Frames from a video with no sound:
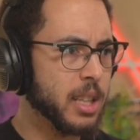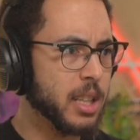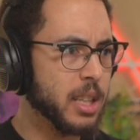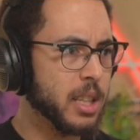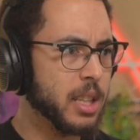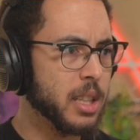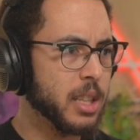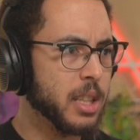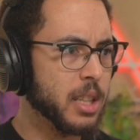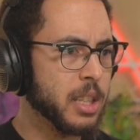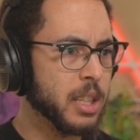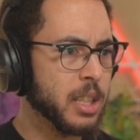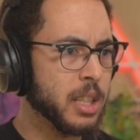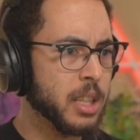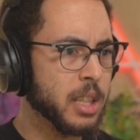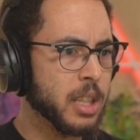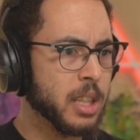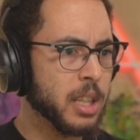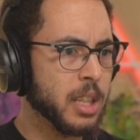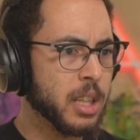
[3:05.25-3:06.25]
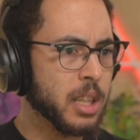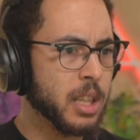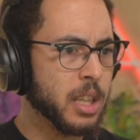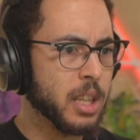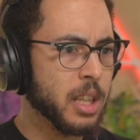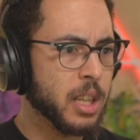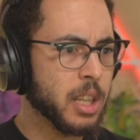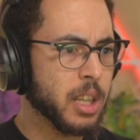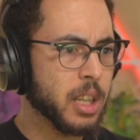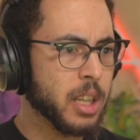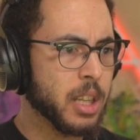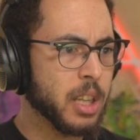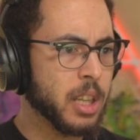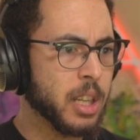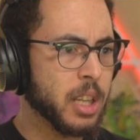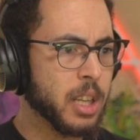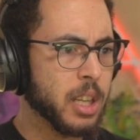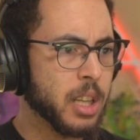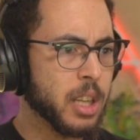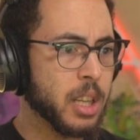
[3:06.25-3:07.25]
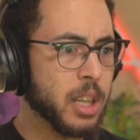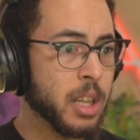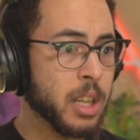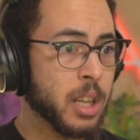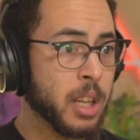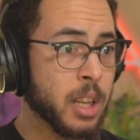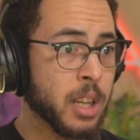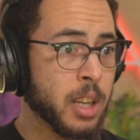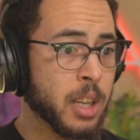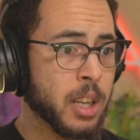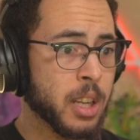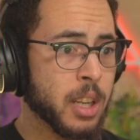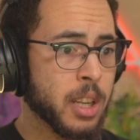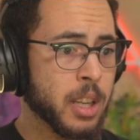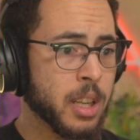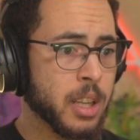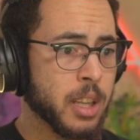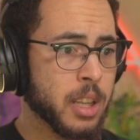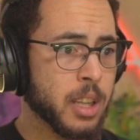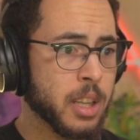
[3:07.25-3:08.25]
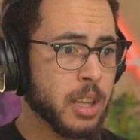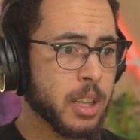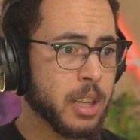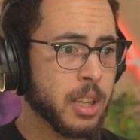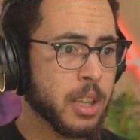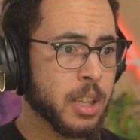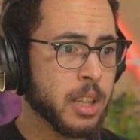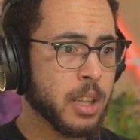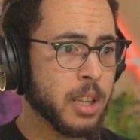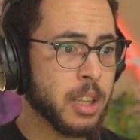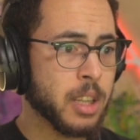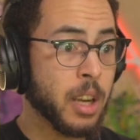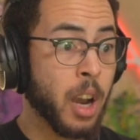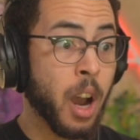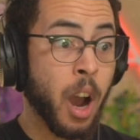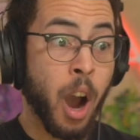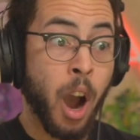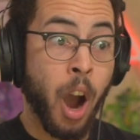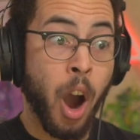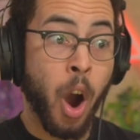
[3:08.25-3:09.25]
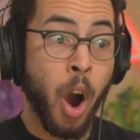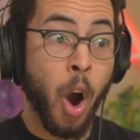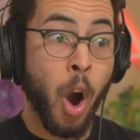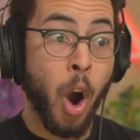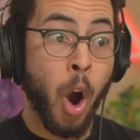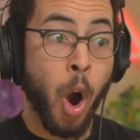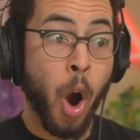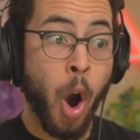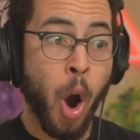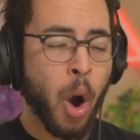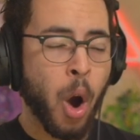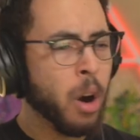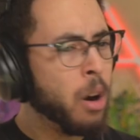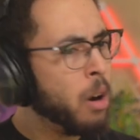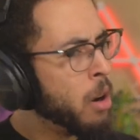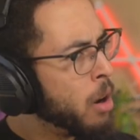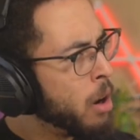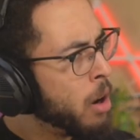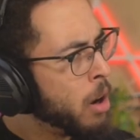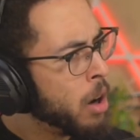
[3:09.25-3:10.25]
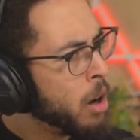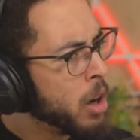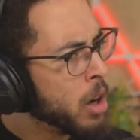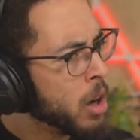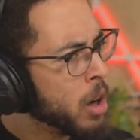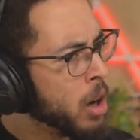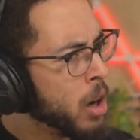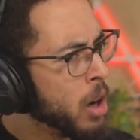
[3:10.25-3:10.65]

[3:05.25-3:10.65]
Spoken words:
Nothing is said.